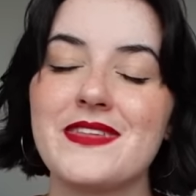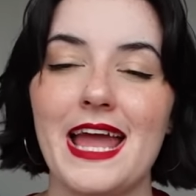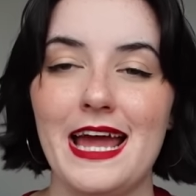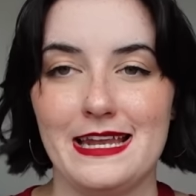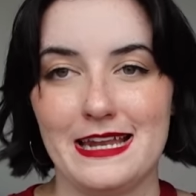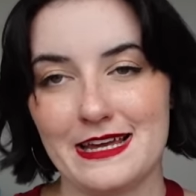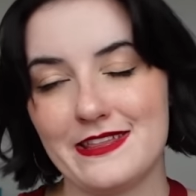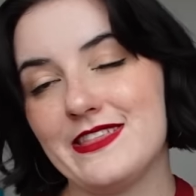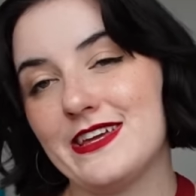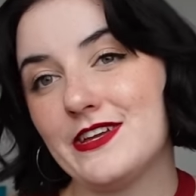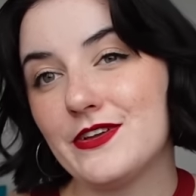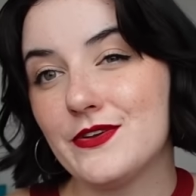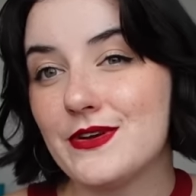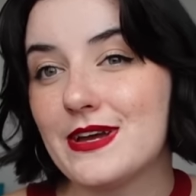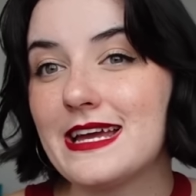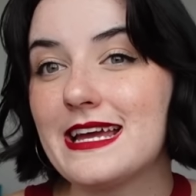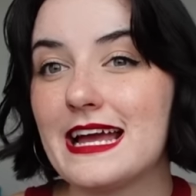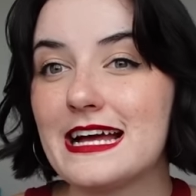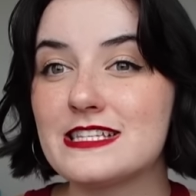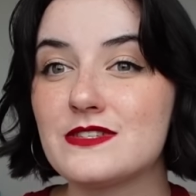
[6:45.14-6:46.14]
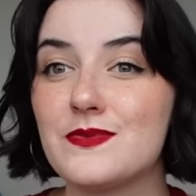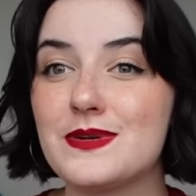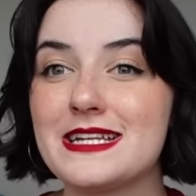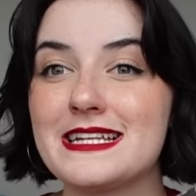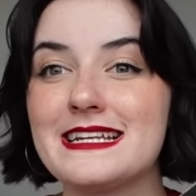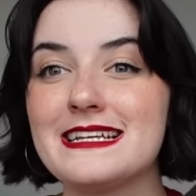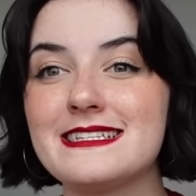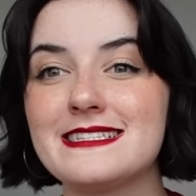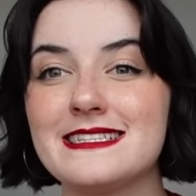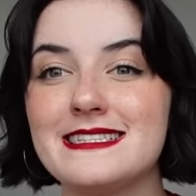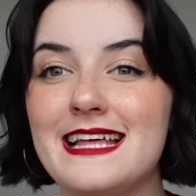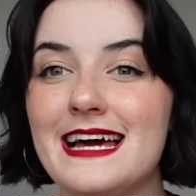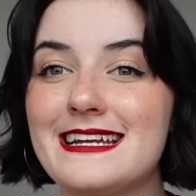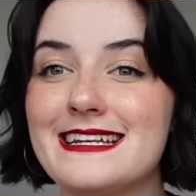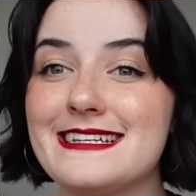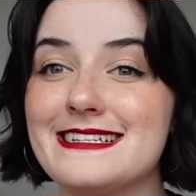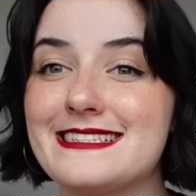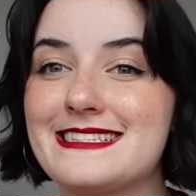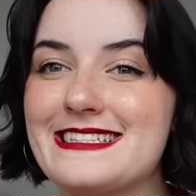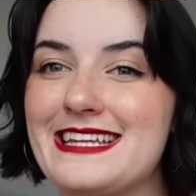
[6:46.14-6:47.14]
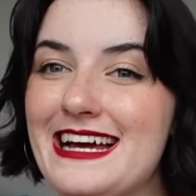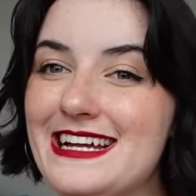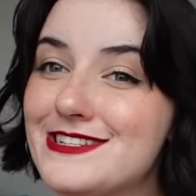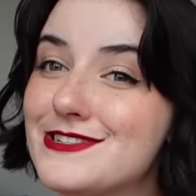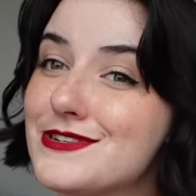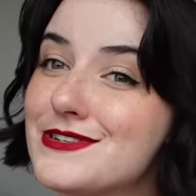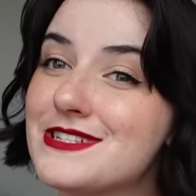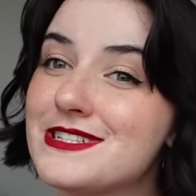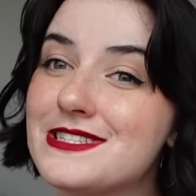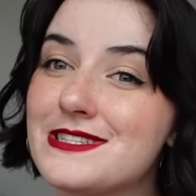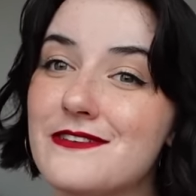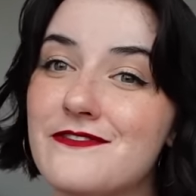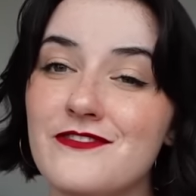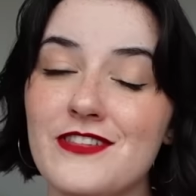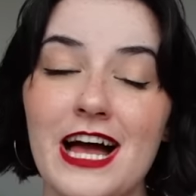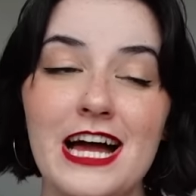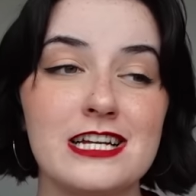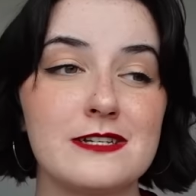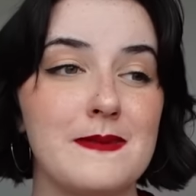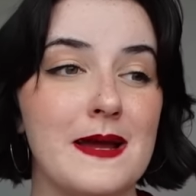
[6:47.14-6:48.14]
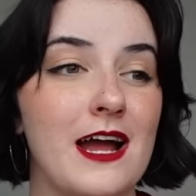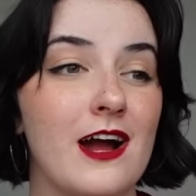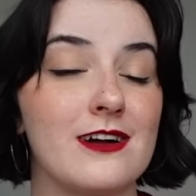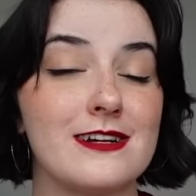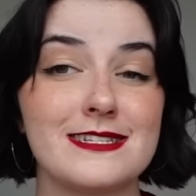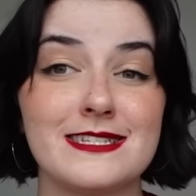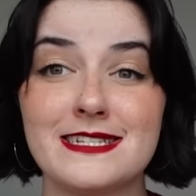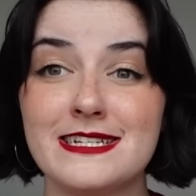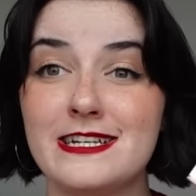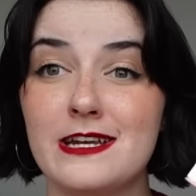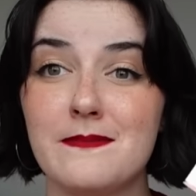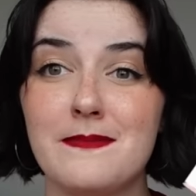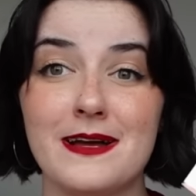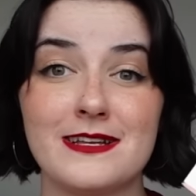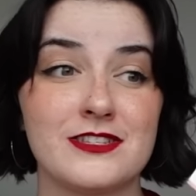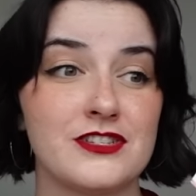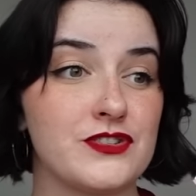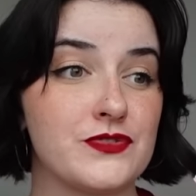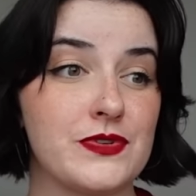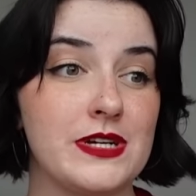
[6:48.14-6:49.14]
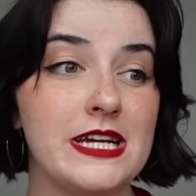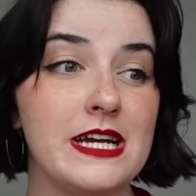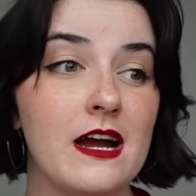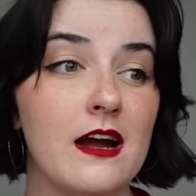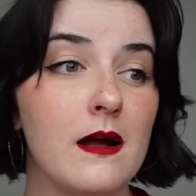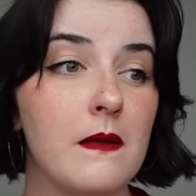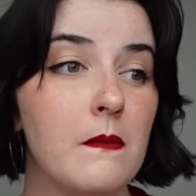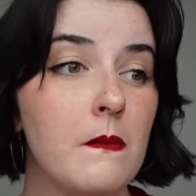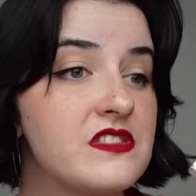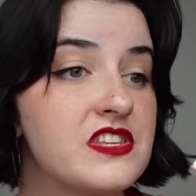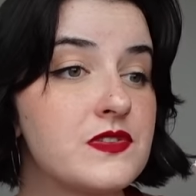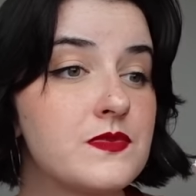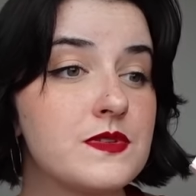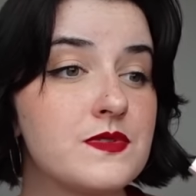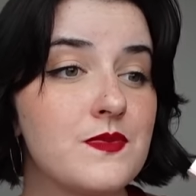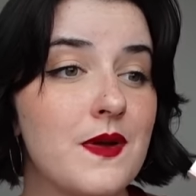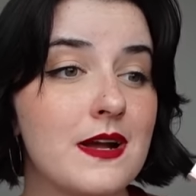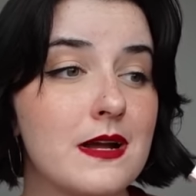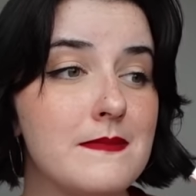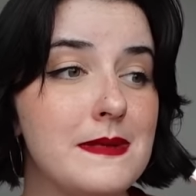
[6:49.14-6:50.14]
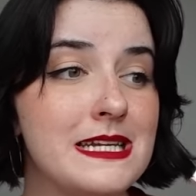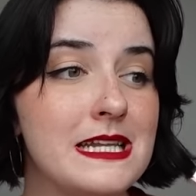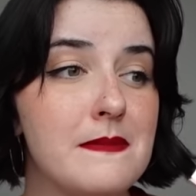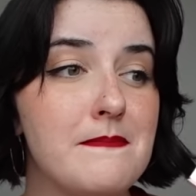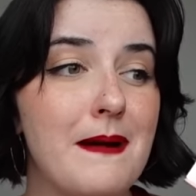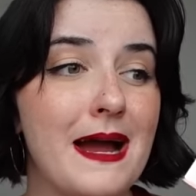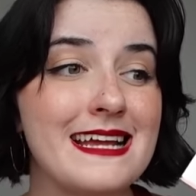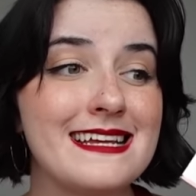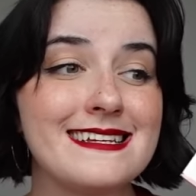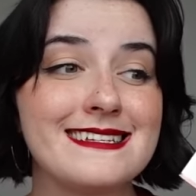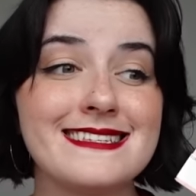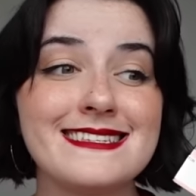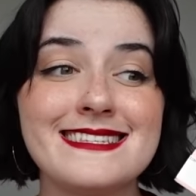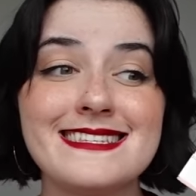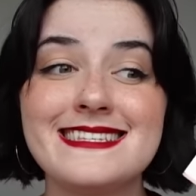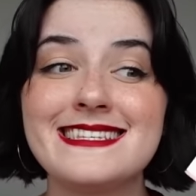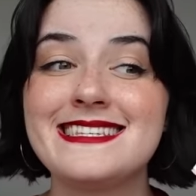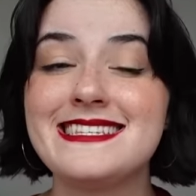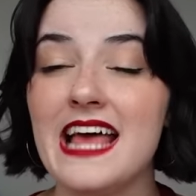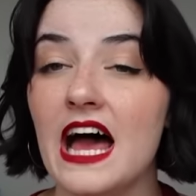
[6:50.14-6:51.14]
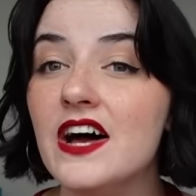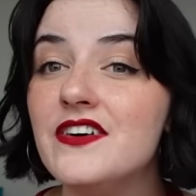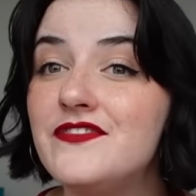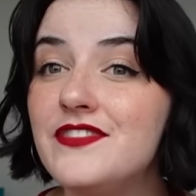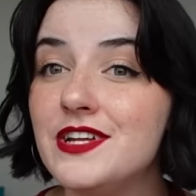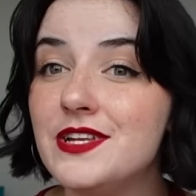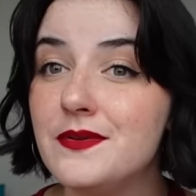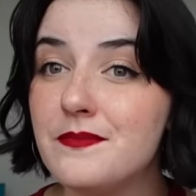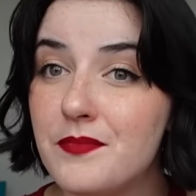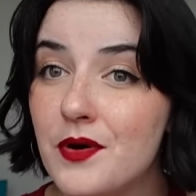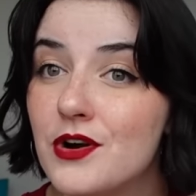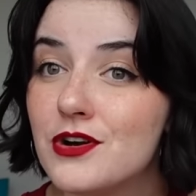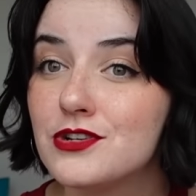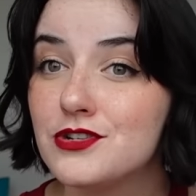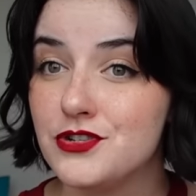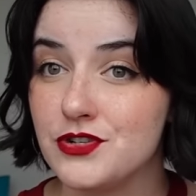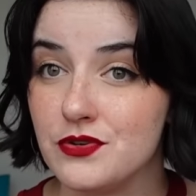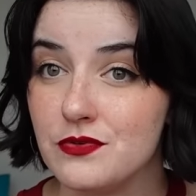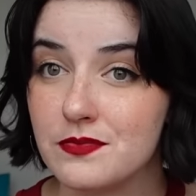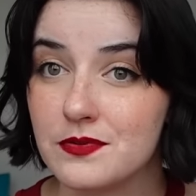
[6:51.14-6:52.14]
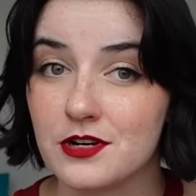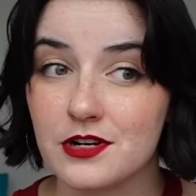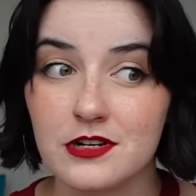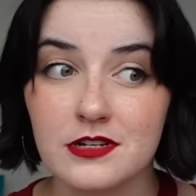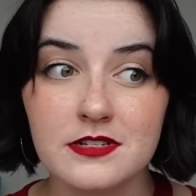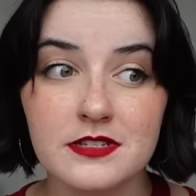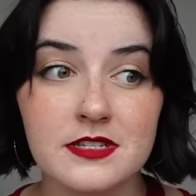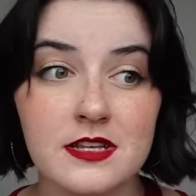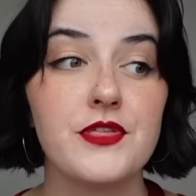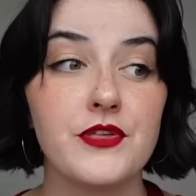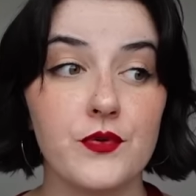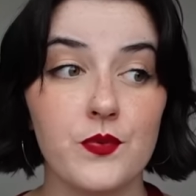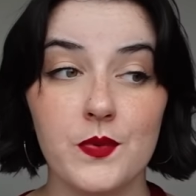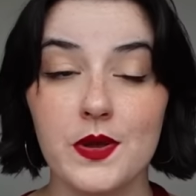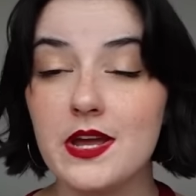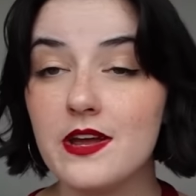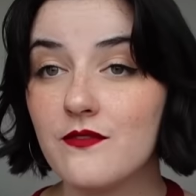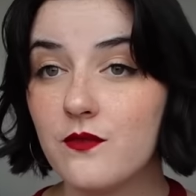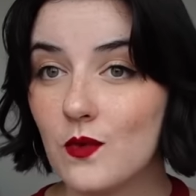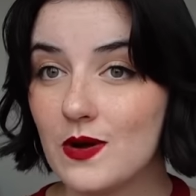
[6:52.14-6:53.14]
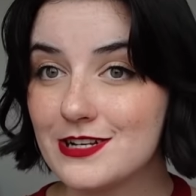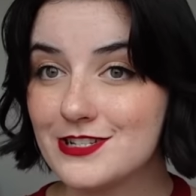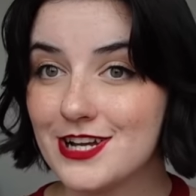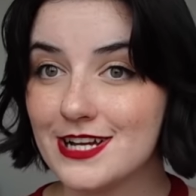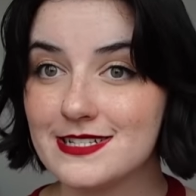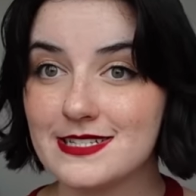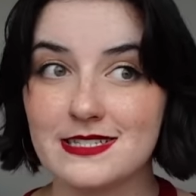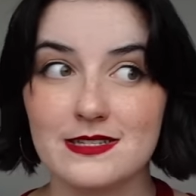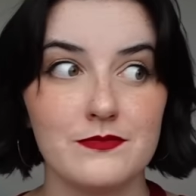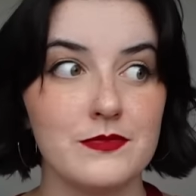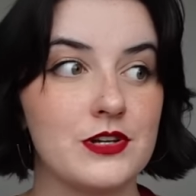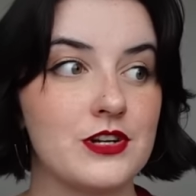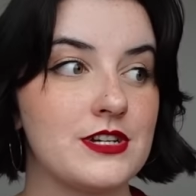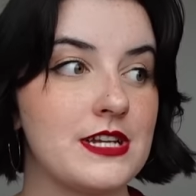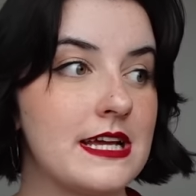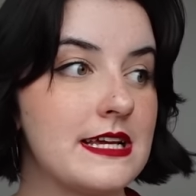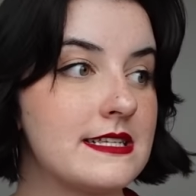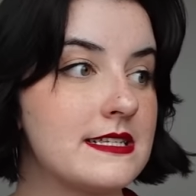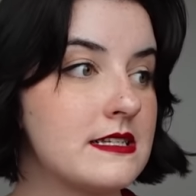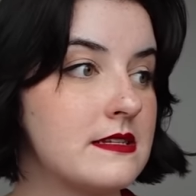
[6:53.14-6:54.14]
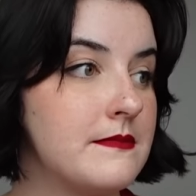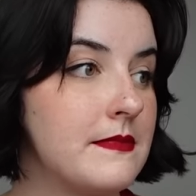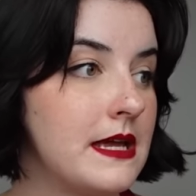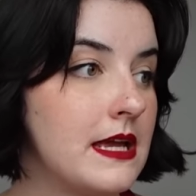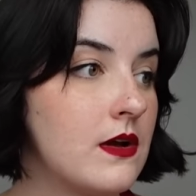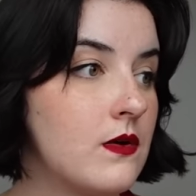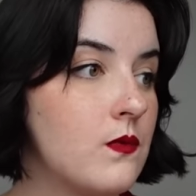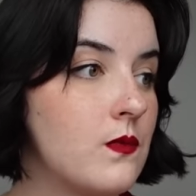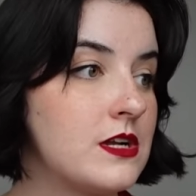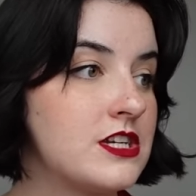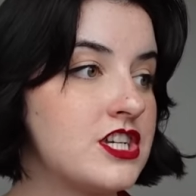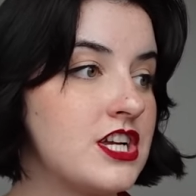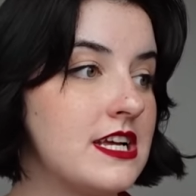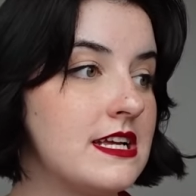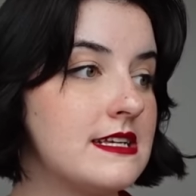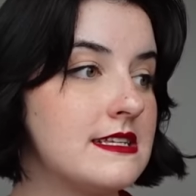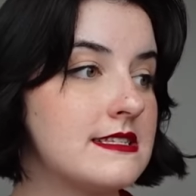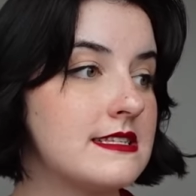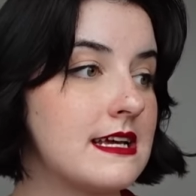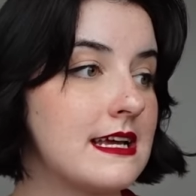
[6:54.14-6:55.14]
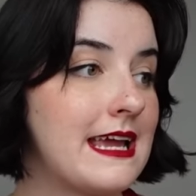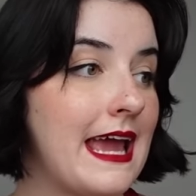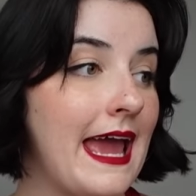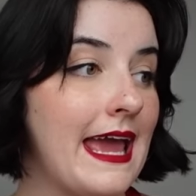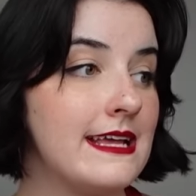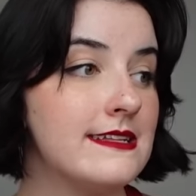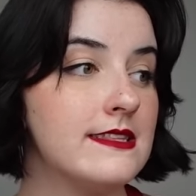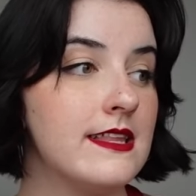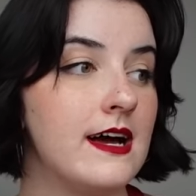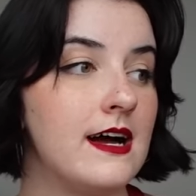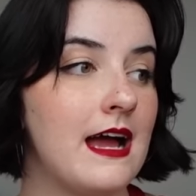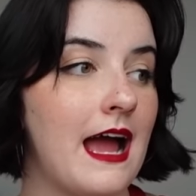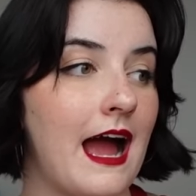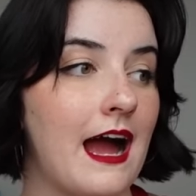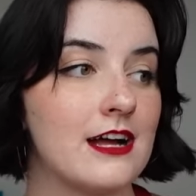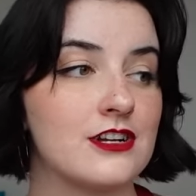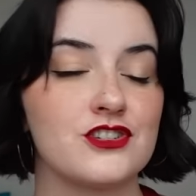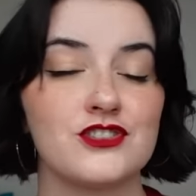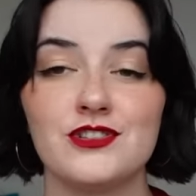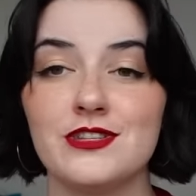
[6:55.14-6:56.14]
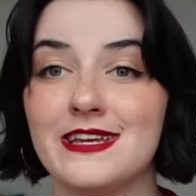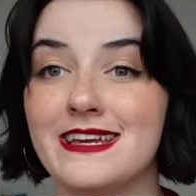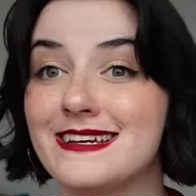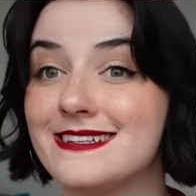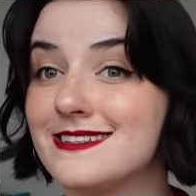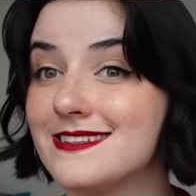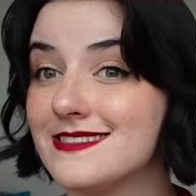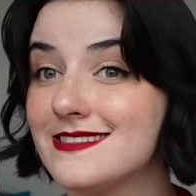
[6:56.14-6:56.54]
and I think you can guess what it is, and that is Tender is the Flesh by Agustina Bazterrica. This was recommended by seven booktubers, three of which had similar taste to me, which is Kayla, Ashley, and